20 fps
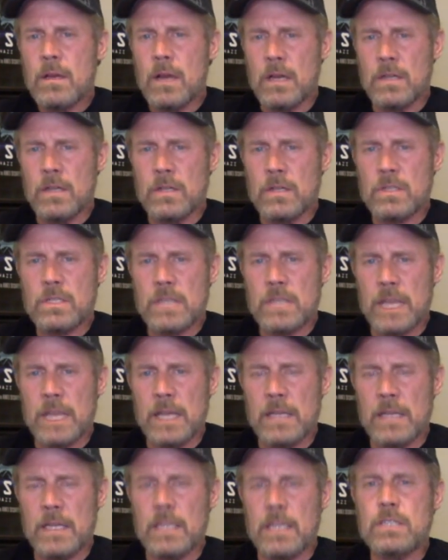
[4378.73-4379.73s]

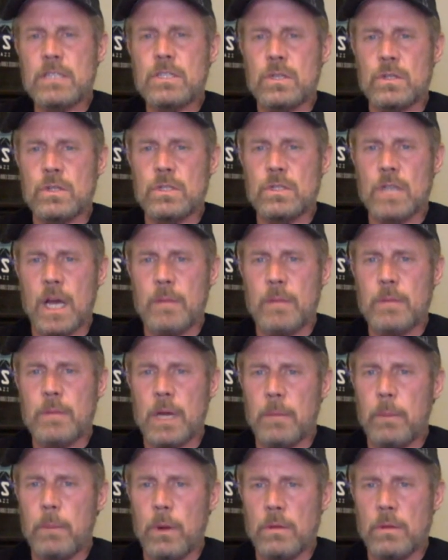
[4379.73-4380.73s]
understand that it's your job
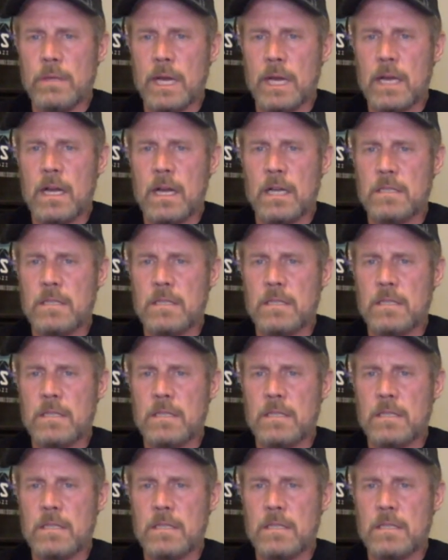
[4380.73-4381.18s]
to uphold that